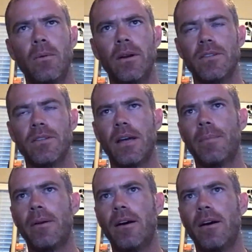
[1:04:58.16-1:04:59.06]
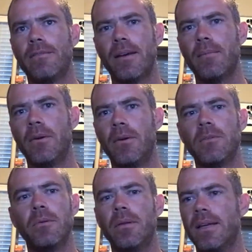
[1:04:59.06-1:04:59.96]
where you're stopping off at
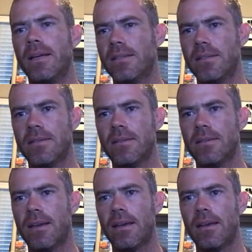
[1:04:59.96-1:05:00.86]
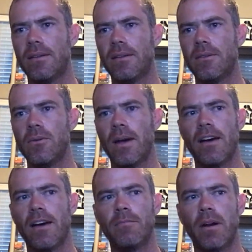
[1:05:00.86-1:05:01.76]
multiple places and you
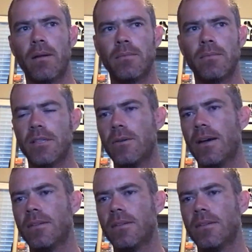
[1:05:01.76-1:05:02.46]
have problems that you